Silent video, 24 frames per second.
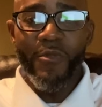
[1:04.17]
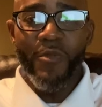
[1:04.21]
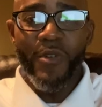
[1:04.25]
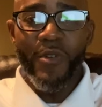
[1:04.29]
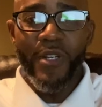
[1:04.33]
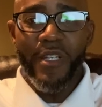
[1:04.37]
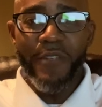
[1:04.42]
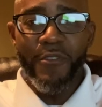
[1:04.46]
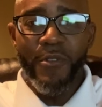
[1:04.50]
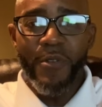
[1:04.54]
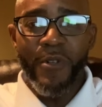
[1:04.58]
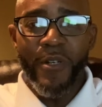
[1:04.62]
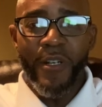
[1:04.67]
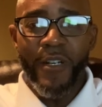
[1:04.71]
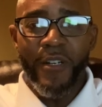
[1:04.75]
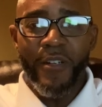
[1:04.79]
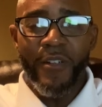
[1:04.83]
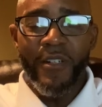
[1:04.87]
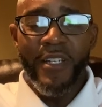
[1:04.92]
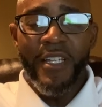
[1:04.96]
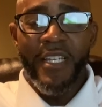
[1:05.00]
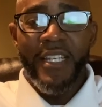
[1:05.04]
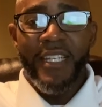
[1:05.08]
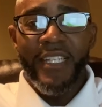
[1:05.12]
one of you
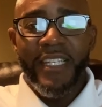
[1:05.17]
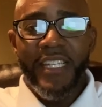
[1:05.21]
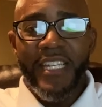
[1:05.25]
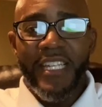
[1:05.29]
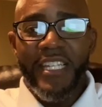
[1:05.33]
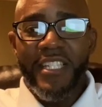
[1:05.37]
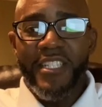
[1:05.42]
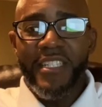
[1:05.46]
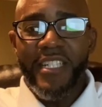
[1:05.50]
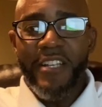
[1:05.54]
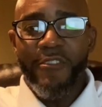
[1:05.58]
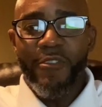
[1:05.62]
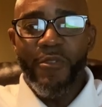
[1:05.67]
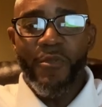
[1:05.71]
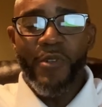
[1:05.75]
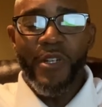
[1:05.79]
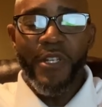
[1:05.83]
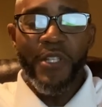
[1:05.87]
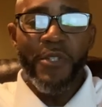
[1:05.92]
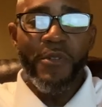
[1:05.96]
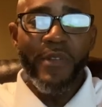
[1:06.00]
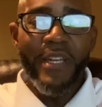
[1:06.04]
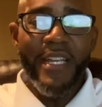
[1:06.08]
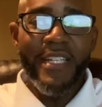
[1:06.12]
all, each and every
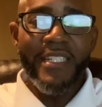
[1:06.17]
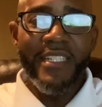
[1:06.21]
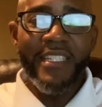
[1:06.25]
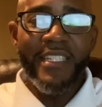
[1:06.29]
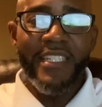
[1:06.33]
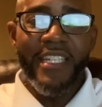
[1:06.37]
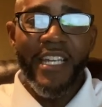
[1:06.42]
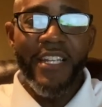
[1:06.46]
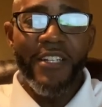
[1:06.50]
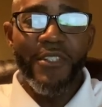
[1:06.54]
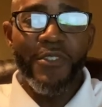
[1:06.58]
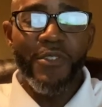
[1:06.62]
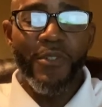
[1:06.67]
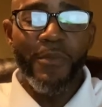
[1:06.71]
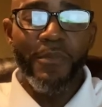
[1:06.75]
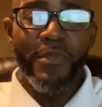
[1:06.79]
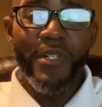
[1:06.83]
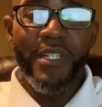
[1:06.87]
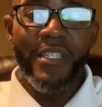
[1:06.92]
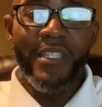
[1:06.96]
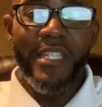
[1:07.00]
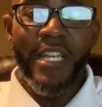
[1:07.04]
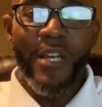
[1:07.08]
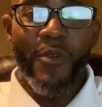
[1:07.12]
one of you educators who are
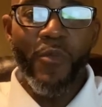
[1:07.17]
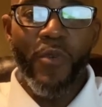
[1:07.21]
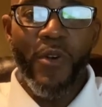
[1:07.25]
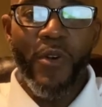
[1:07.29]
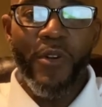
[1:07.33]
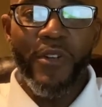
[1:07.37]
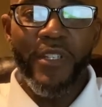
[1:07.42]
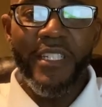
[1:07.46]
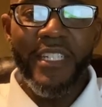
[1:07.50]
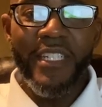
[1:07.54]
putting that work